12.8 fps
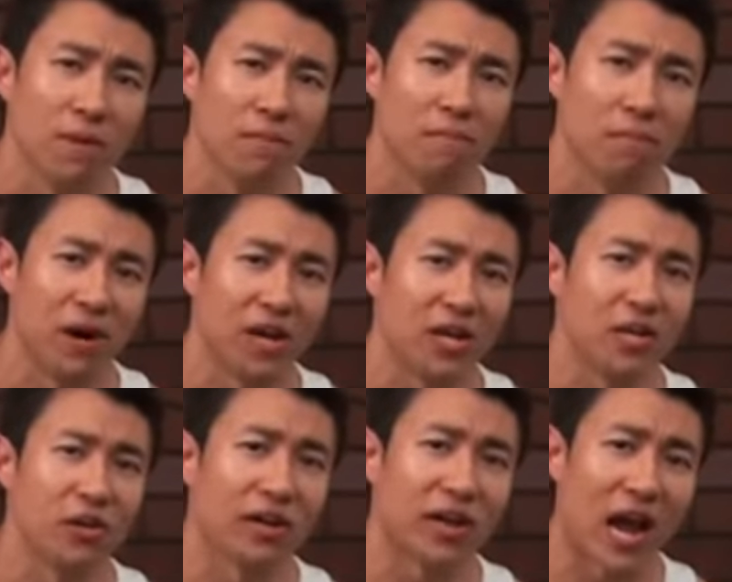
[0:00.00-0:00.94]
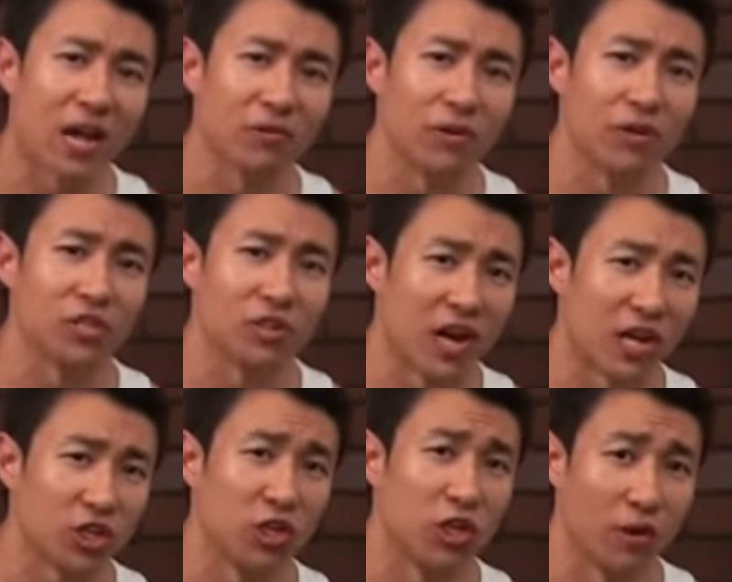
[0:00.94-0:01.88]
but your calories are
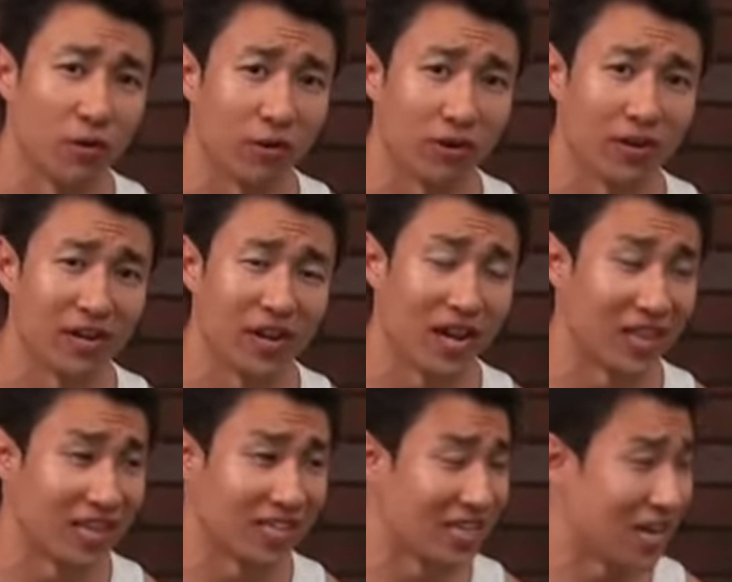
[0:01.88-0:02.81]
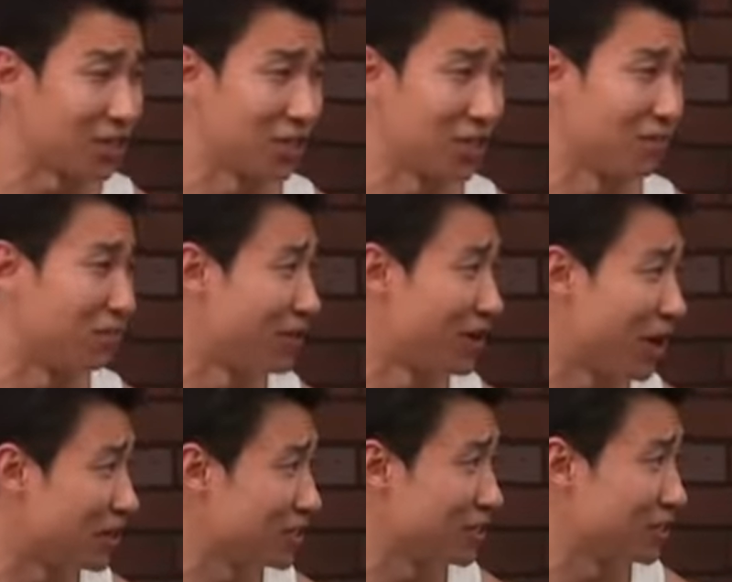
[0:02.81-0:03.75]
actually lower. And that's actually a pretty
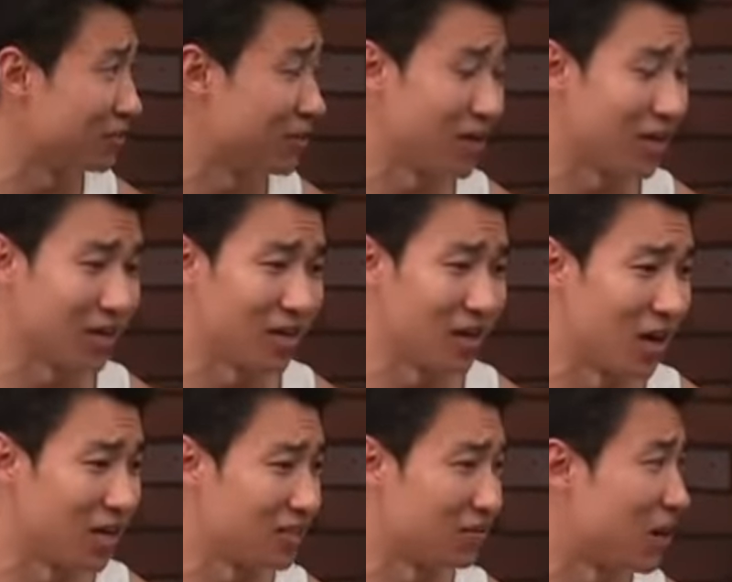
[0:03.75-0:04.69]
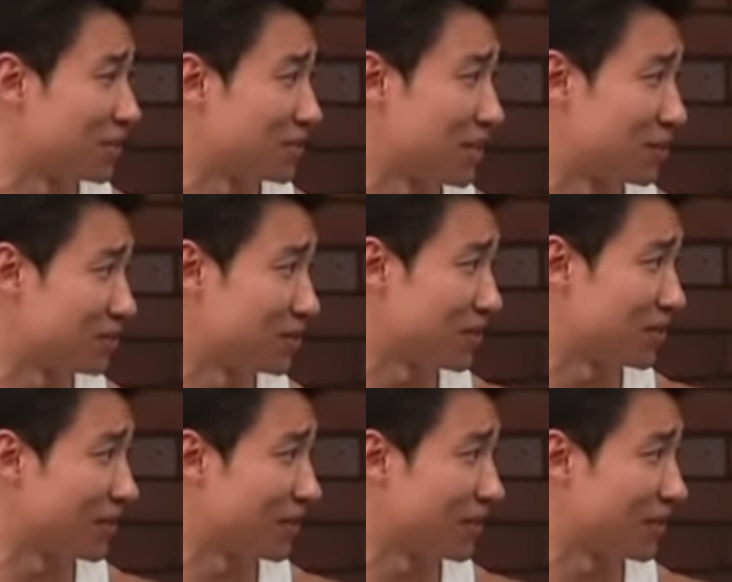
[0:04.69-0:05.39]
awesome, awesome concept, you know.